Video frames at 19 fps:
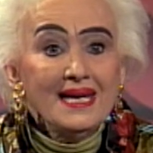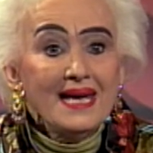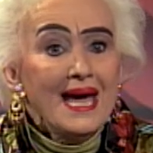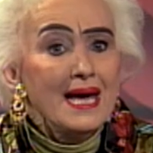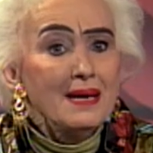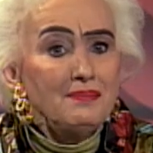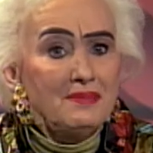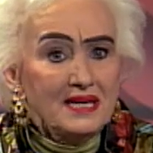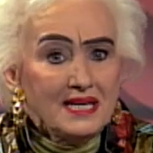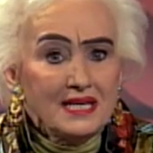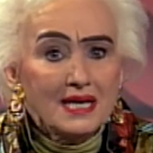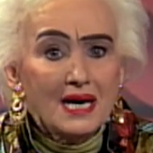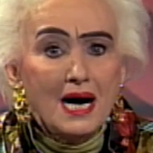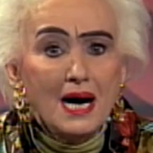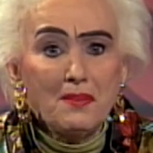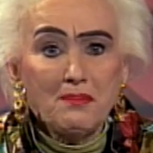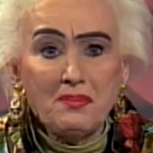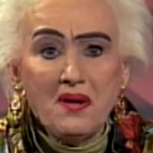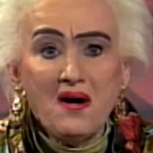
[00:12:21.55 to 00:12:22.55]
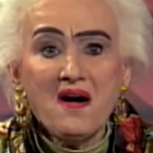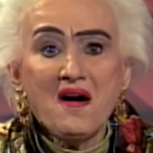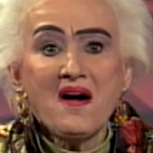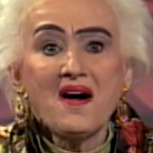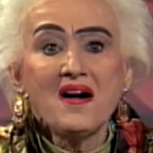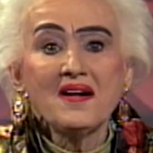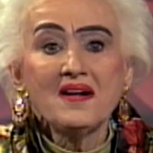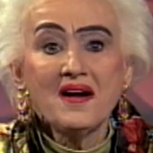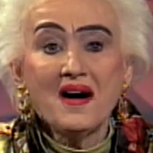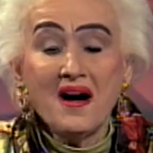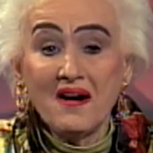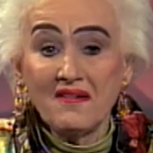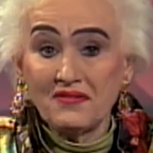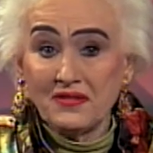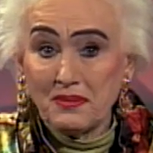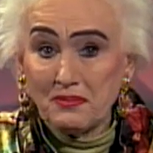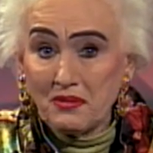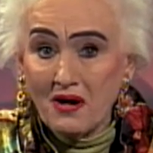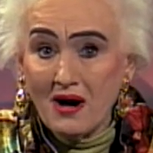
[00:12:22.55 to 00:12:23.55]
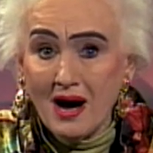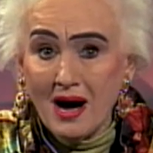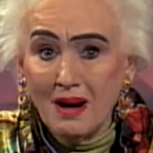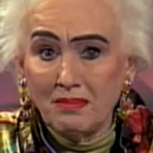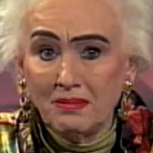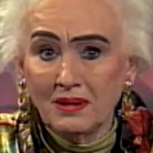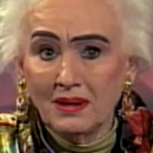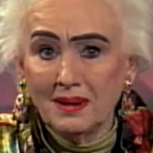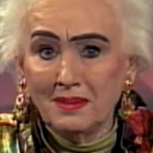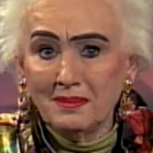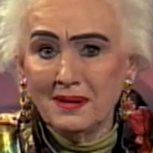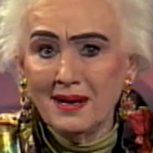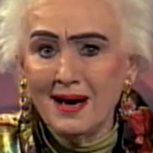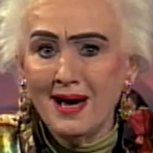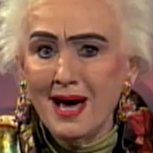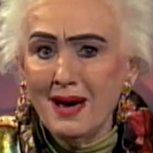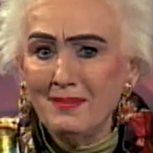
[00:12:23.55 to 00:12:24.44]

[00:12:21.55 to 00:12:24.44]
can become part of the problem